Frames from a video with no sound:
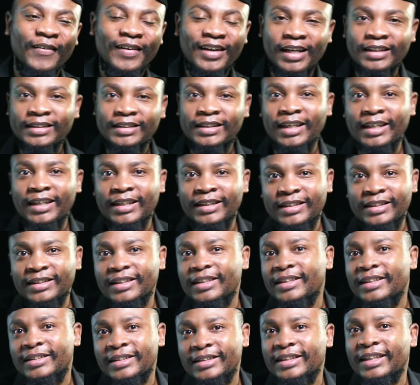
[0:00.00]
When I say
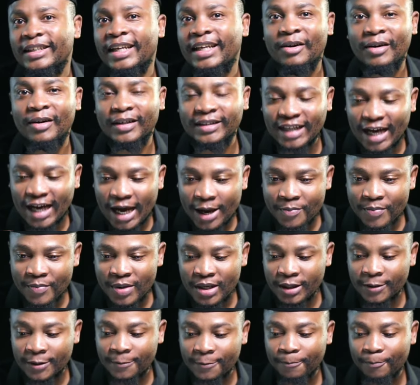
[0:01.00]
ECG language, I
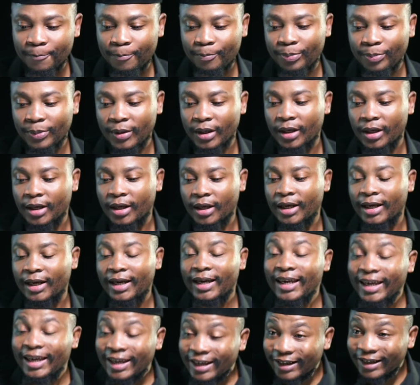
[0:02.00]
mean
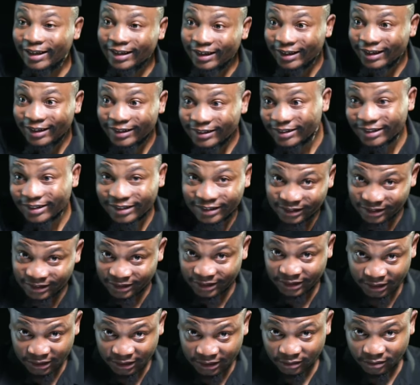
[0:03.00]
in
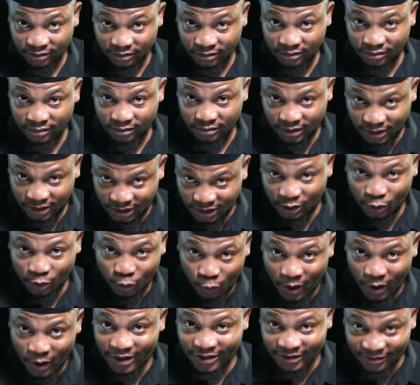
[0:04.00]
ECG, she
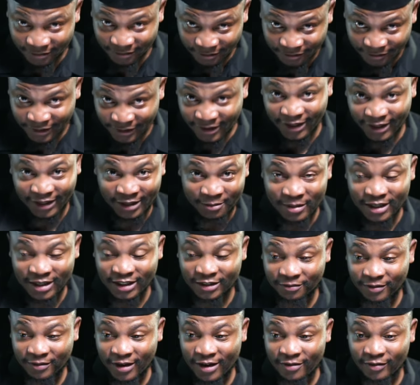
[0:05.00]
was very
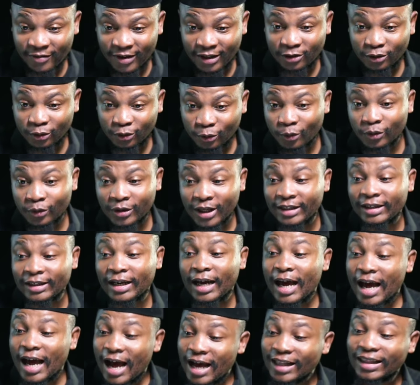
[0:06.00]
much favored, so that
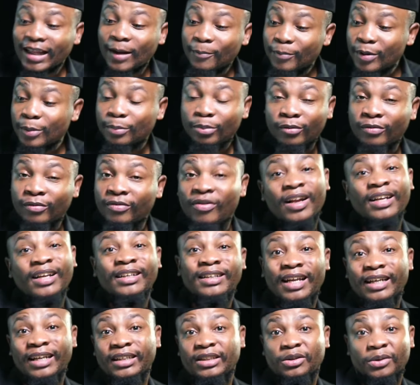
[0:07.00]
other people
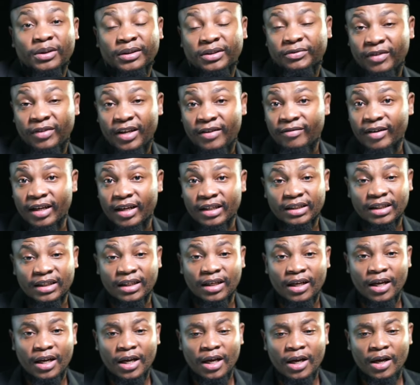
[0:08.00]
felt like she was favored.
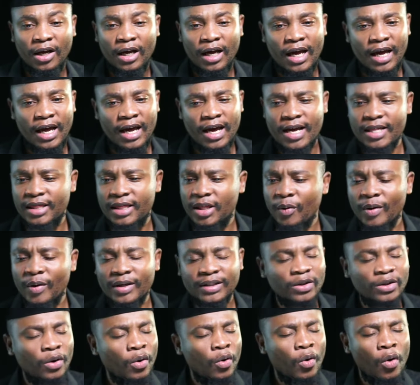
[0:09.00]
There
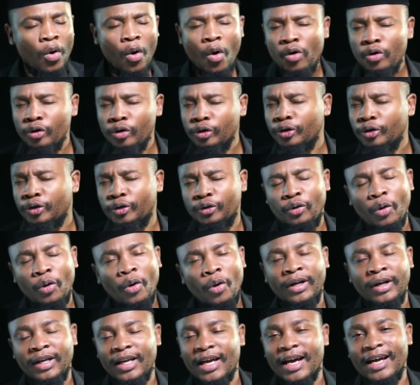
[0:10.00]
was a whole
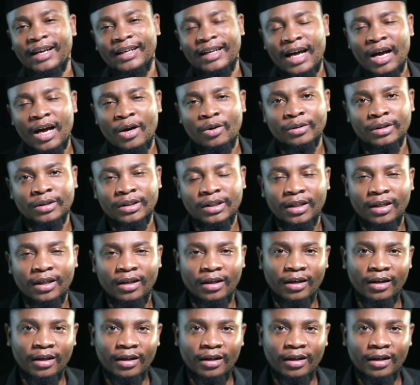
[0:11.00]
story around